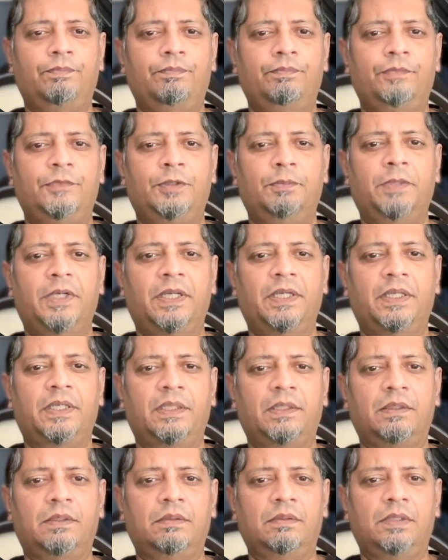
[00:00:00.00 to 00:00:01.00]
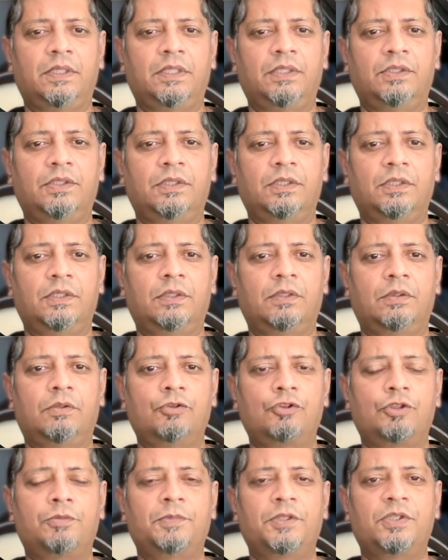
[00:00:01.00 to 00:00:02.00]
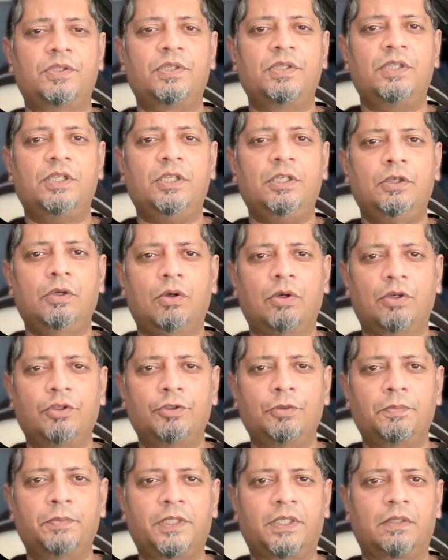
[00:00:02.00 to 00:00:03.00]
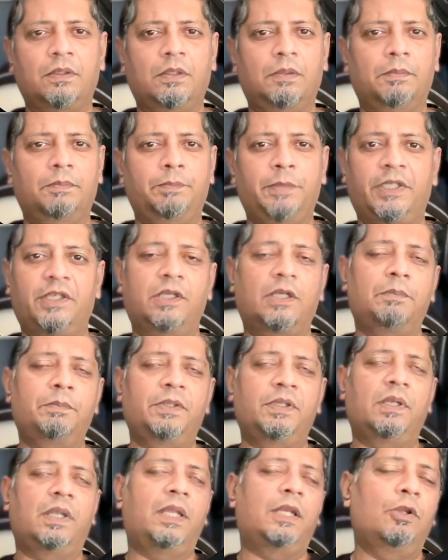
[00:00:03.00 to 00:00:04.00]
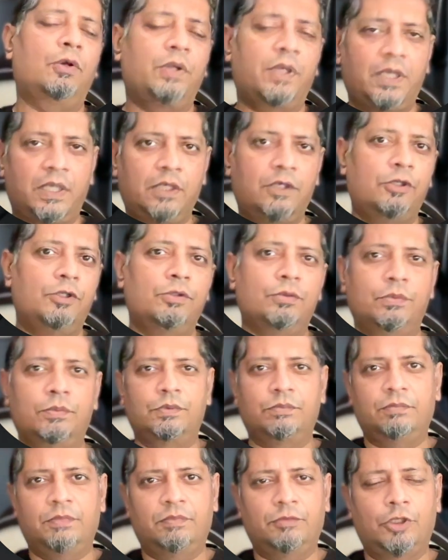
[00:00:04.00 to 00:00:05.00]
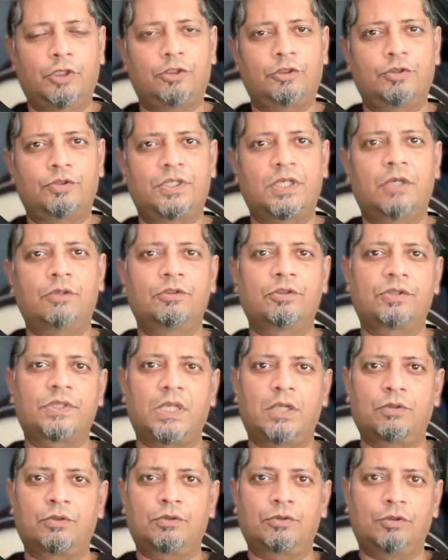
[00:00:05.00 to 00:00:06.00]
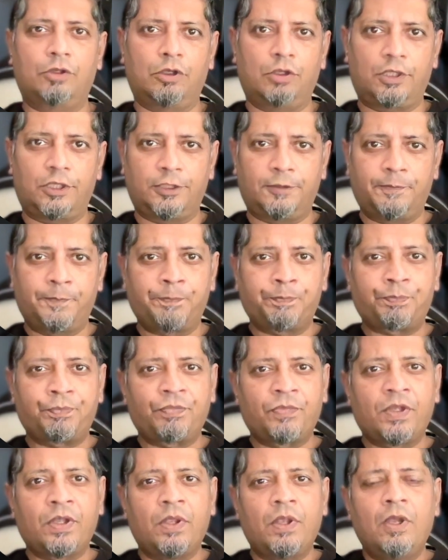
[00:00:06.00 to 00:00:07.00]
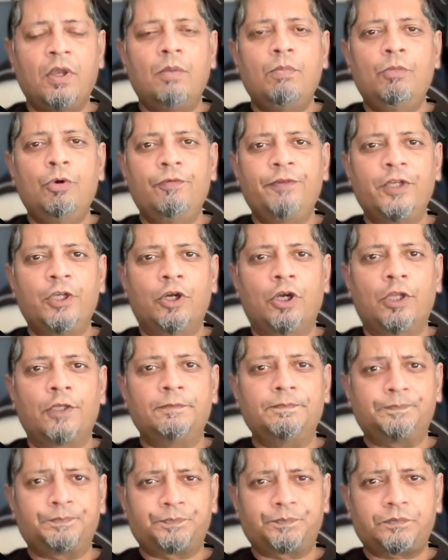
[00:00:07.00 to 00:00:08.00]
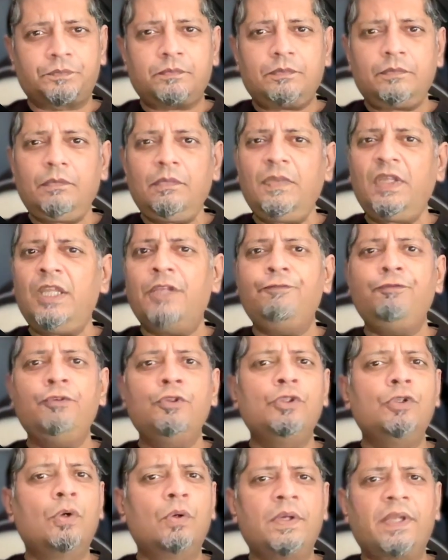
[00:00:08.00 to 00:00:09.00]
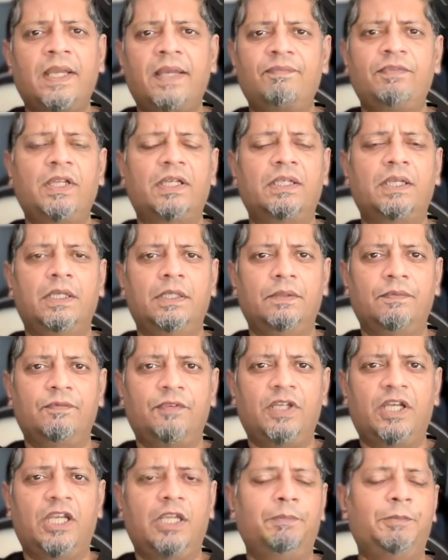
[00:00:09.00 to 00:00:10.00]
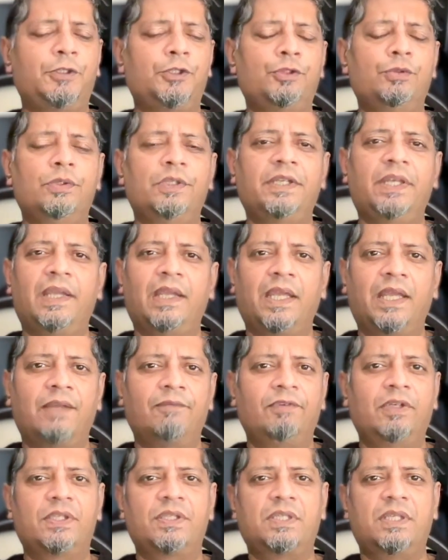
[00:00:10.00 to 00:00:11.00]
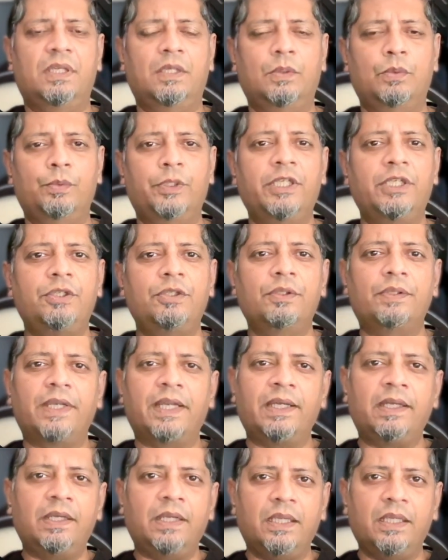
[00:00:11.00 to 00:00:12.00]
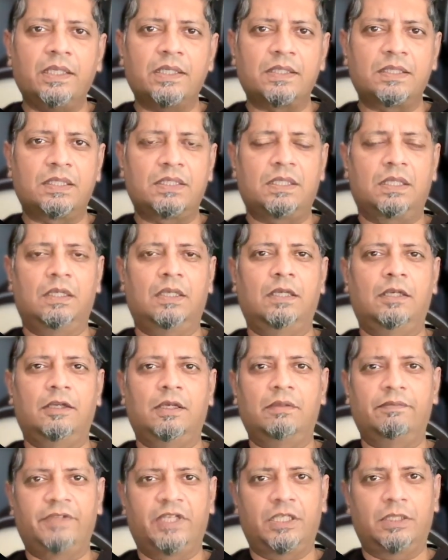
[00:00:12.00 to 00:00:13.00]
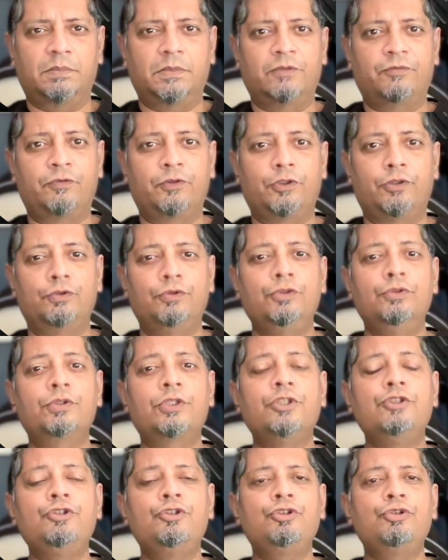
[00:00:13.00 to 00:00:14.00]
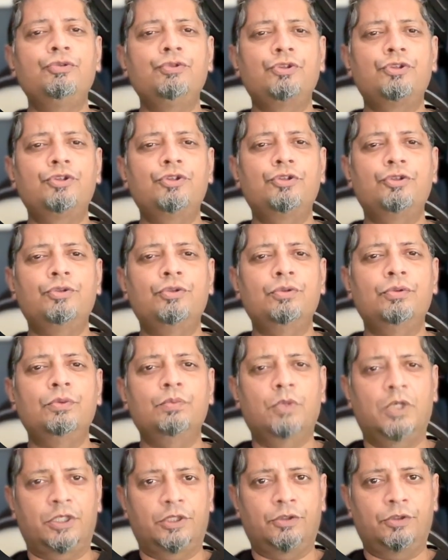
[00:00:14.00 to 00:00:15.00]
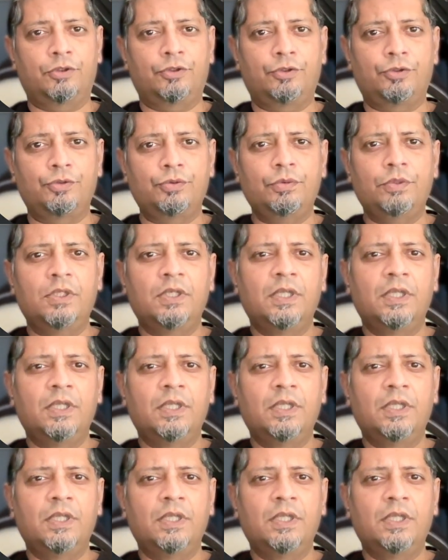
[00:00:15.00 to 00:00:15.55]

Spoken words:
the bike in either Ho Chi Minh City or you pick it up in Hanoi and do north to south or south to north. Moving on, if you don't have that kind of time and you only have, let's say, a week to 10 days available for you, you can choose to do one of the two.